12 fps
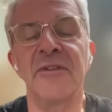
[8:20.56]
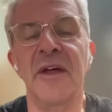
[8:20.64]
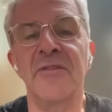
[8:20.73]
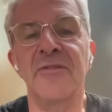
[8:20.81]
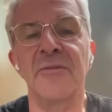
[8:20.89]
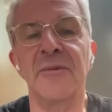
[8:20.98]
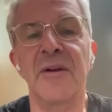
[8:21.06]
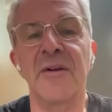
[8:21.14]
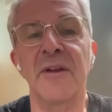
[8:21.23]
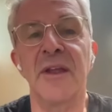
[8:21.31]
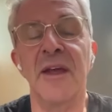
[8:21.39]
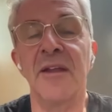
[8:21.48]
that as a
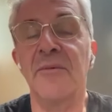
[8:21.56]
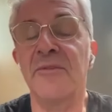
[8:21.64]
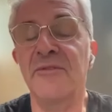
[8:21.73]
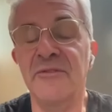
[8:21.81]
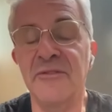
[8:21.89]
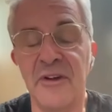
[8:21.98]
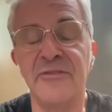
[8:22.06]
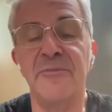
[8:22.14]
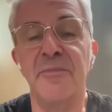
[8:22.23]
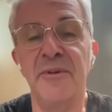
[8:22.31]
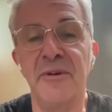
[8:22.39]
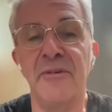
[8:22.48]
record. And it was just
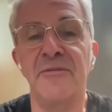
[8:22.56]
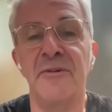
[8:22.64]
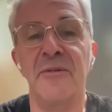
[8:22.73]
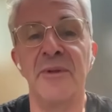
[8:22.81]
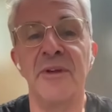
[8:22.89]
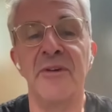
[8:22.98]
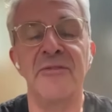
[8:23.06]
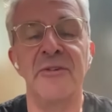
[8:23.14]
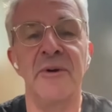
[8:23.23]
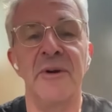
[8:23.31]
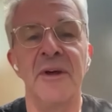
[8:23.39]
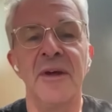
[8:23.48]
beautiful because
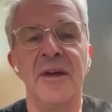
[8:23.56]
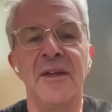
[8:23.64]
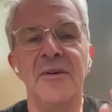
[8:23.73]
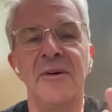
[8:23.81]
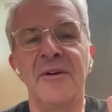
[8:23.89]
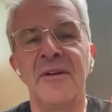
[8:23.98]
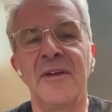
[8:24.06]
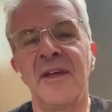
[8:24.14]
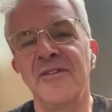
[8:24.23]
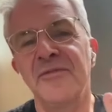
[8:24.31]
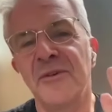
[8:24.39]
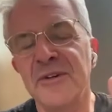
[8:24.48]

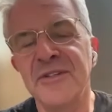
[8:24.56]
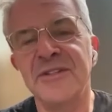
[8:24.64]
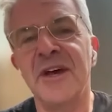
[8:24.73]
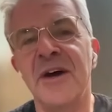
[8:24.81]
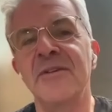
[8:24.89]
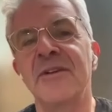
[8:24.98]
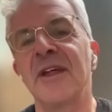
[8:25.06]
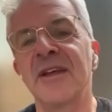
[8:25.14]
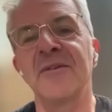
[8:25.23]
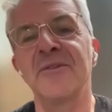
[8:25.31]
his voice sounded like it